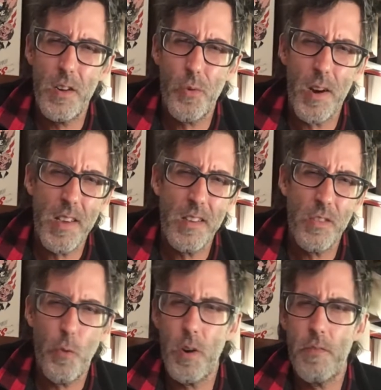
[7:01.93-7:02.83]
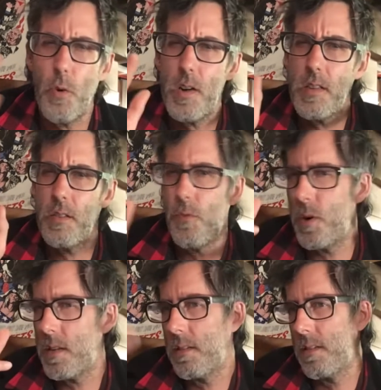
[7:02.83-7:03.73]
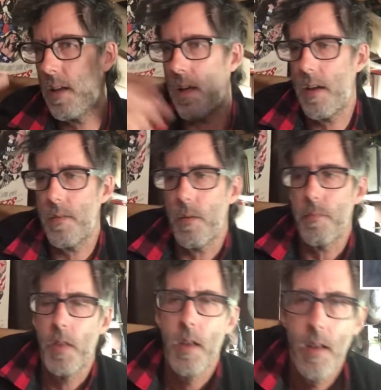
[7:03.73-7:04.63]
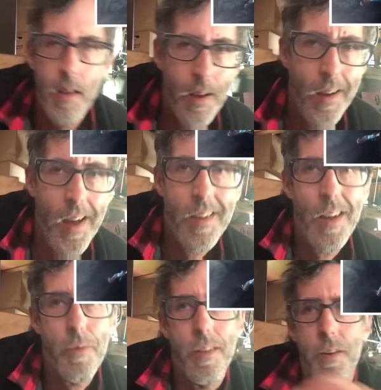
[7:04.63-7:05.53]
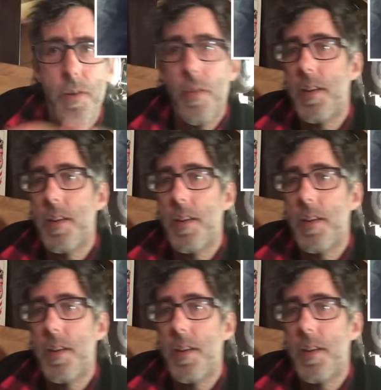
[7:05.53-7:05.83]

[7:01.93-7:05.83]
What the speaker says: 40s, 40s, yeah, I don't know. I really don't know the